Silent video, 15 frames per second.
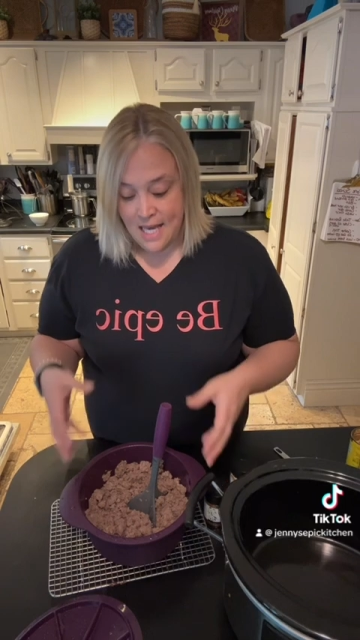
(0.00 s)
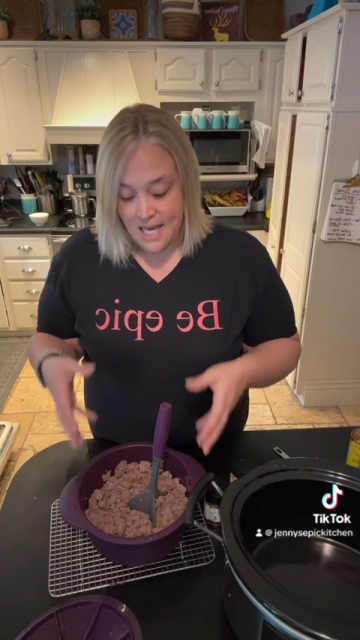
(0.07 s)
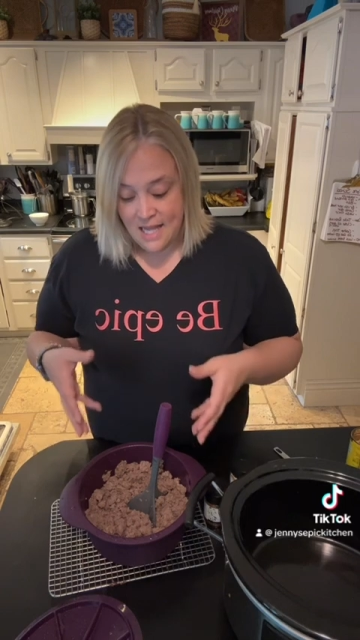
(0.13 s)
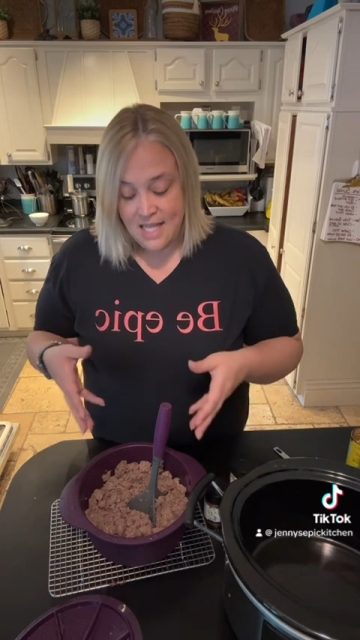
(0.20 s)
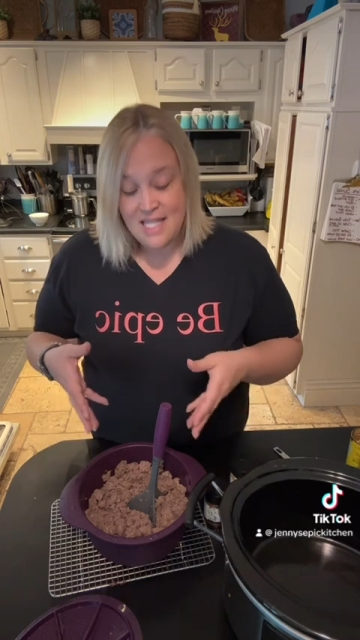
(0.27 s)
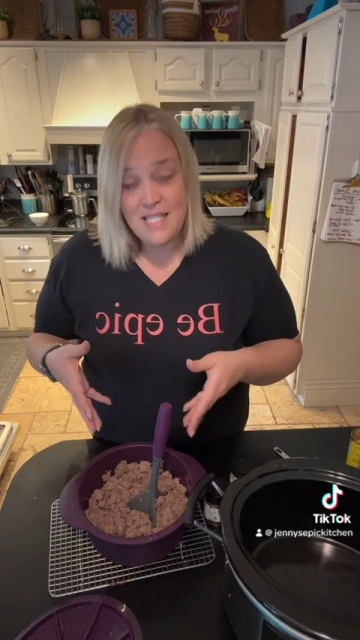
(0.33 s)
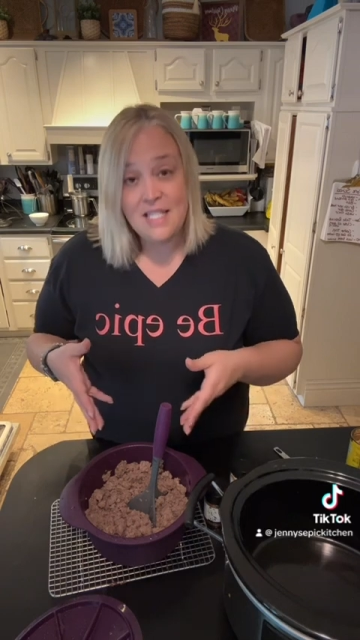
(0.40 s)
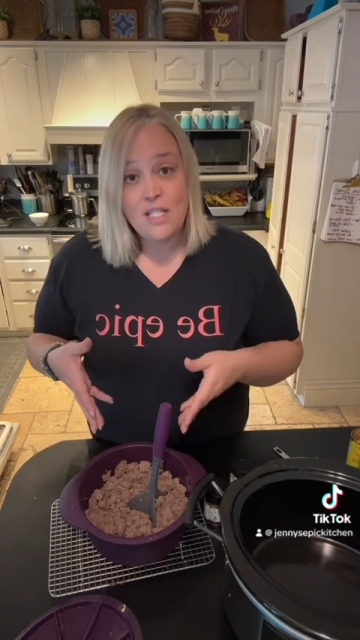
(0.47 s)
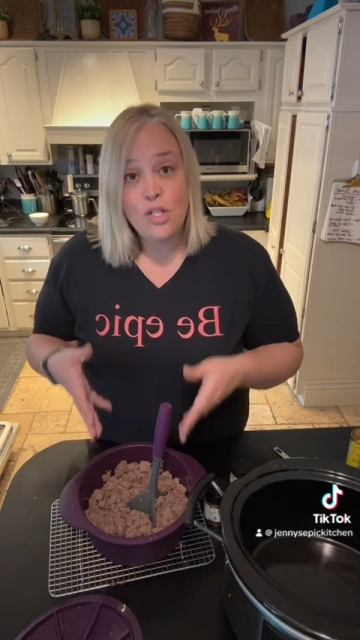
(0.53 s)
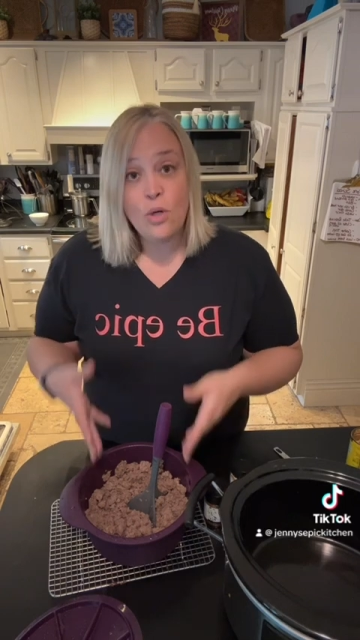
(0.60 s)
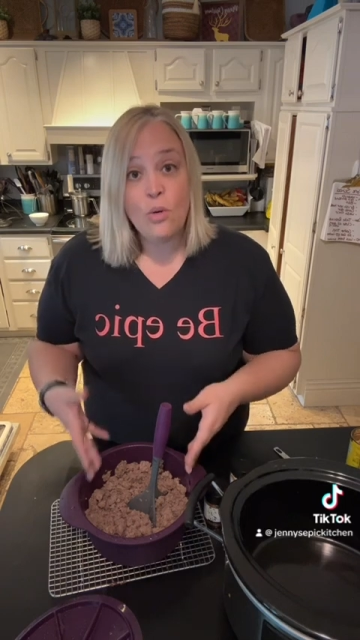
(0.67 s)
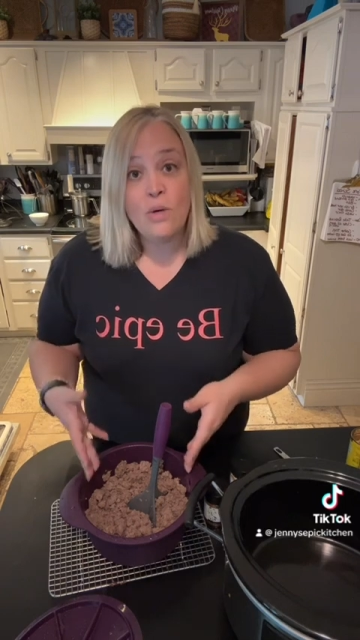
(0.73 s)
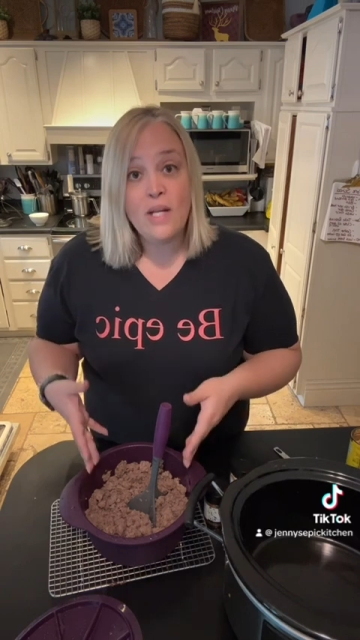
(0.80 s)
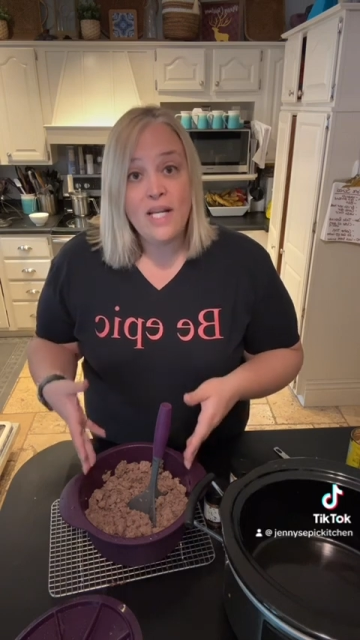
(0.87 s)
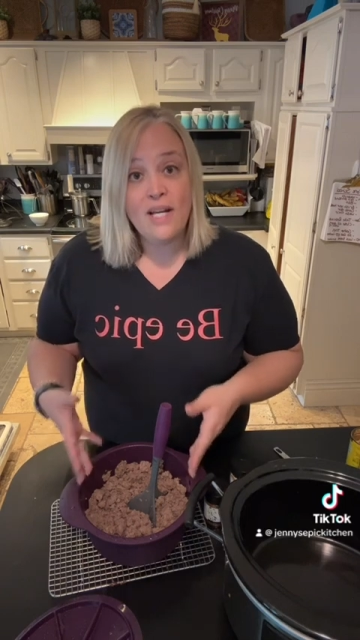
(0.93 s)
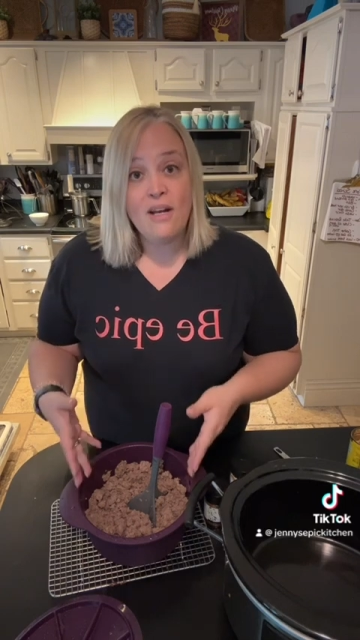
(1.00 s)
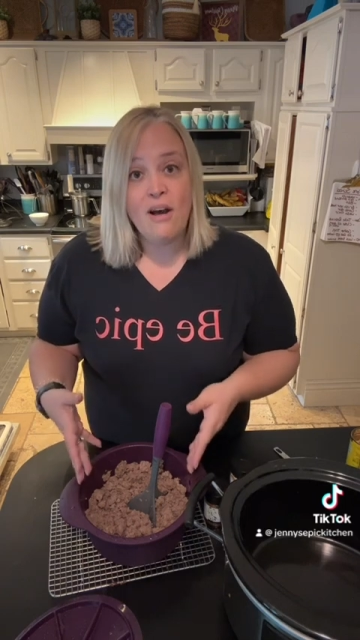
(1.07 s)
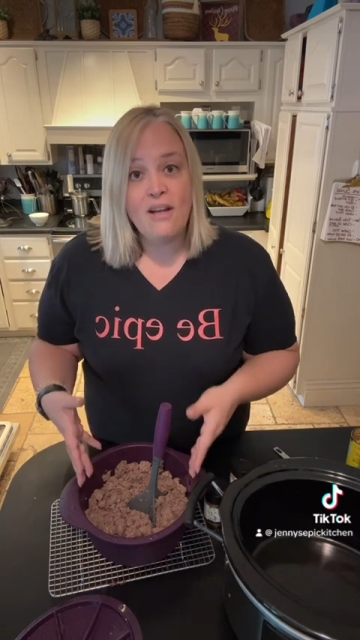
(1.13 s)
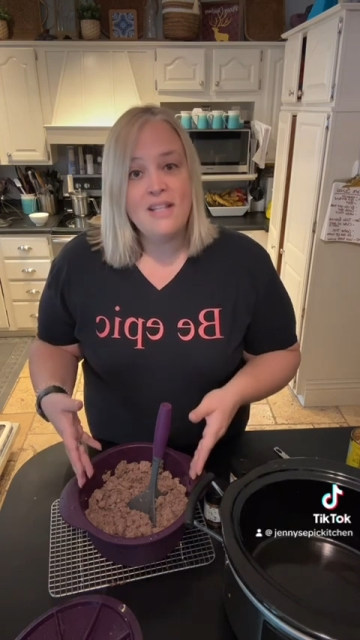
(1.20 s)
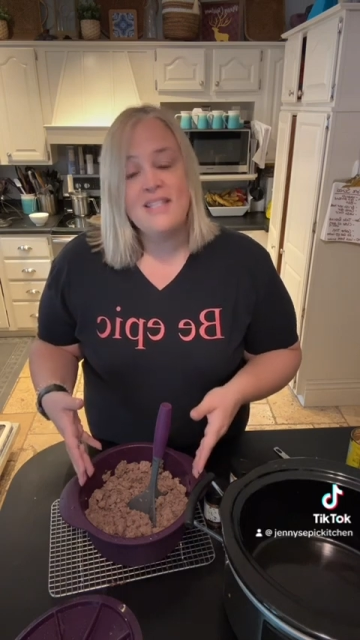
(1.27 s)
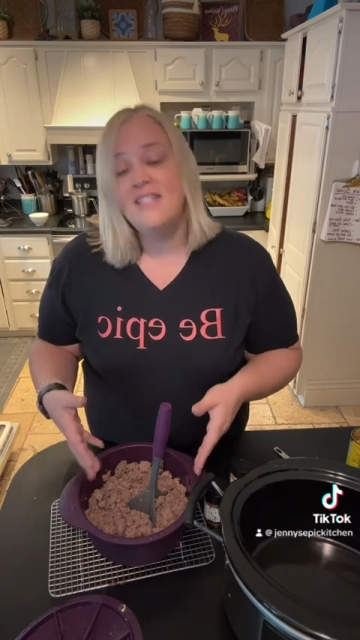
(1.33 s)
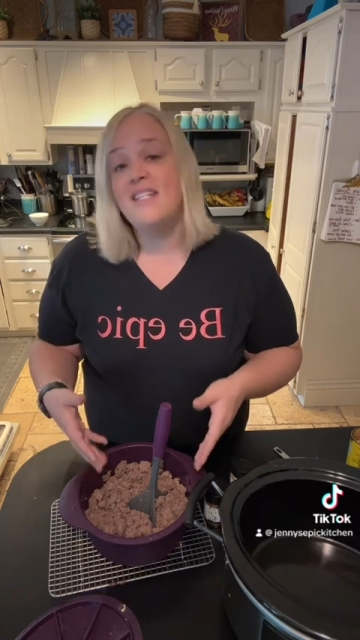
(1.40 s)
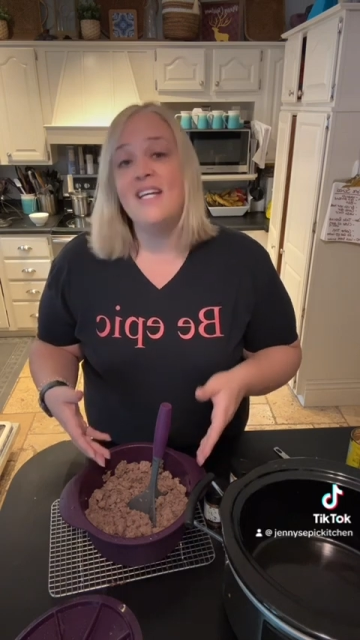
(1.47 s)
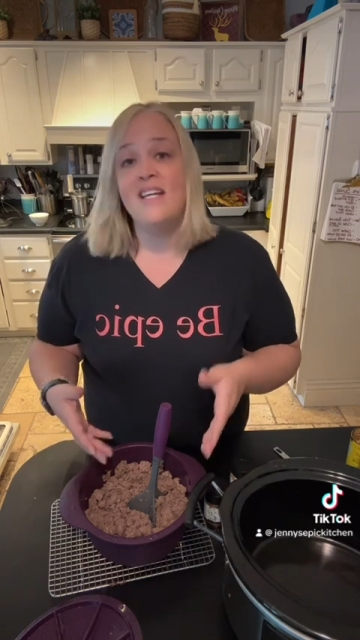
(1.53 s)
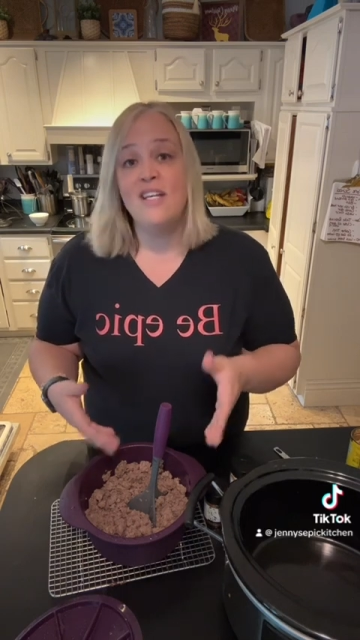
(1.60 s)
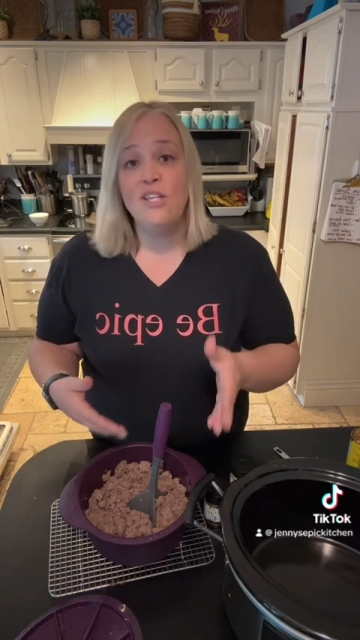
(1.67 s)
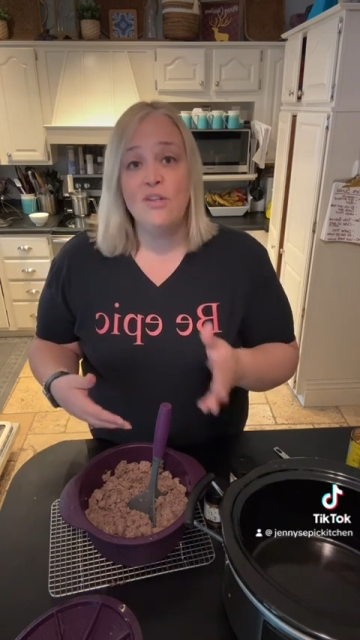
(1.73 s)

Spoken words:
This is totally non-stick.